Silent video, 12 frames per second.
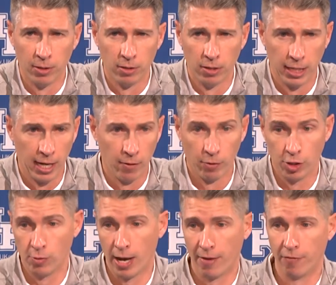And again, when
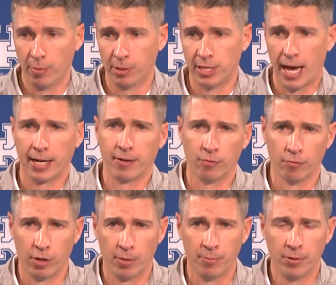you have him attacking the
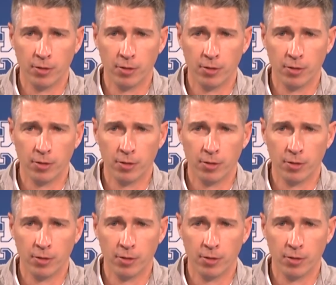rim